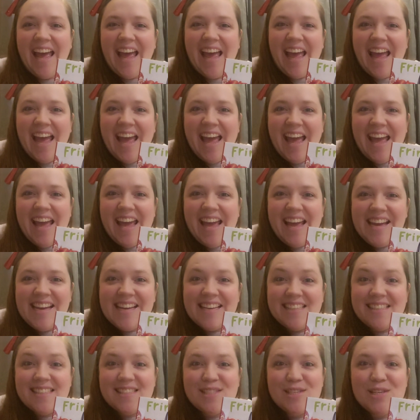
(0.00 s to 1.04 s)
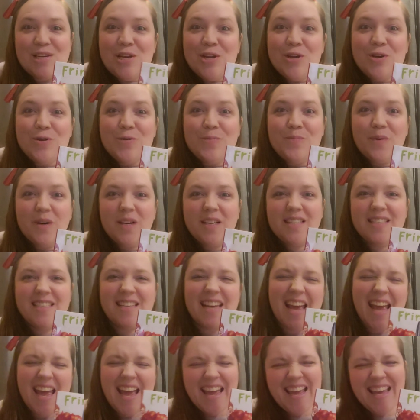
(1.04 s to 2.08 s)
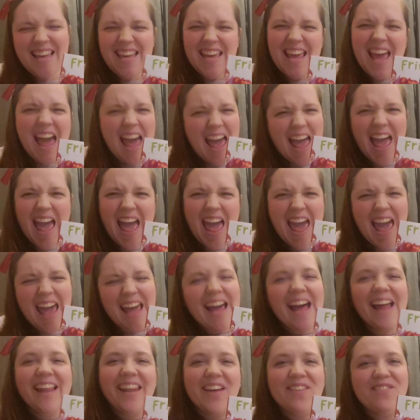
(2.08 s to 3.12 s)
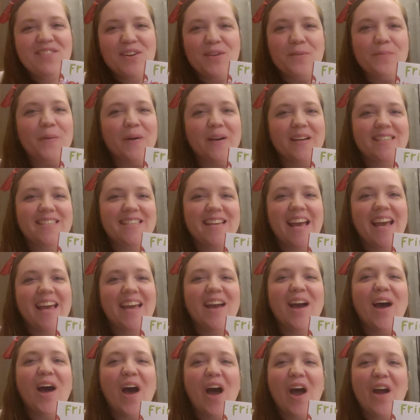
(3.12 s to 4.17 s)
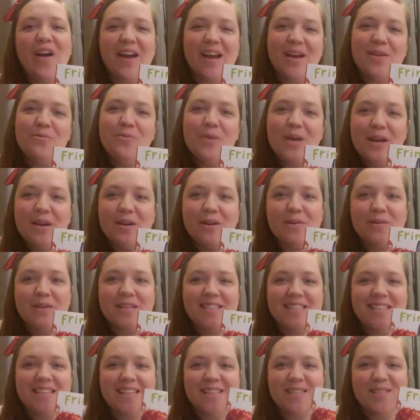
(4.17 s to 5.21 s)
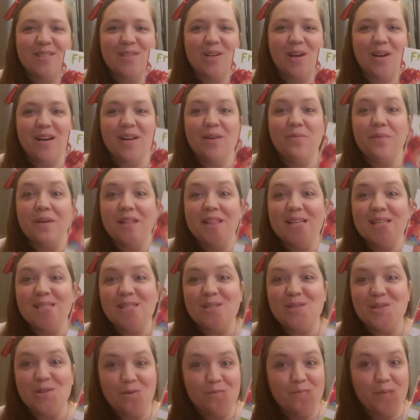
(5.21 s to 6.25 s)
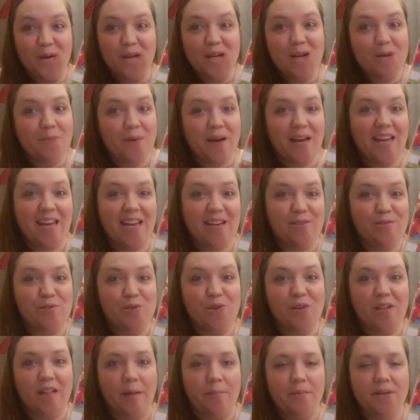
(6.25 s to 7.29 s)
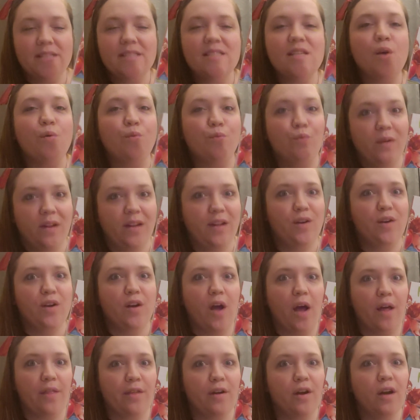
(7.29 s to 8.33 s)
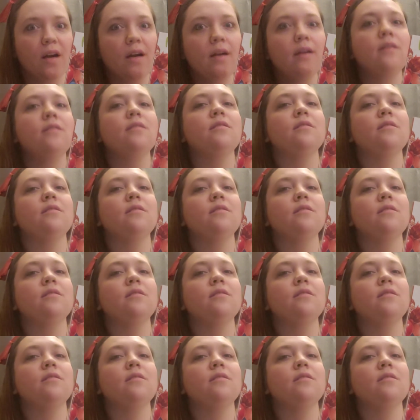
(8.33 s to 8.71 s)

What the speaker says: Hey, it's new book day. Yay! I love new book day. All right, we are going to get started with this new book by Andrew Clements, a really good author.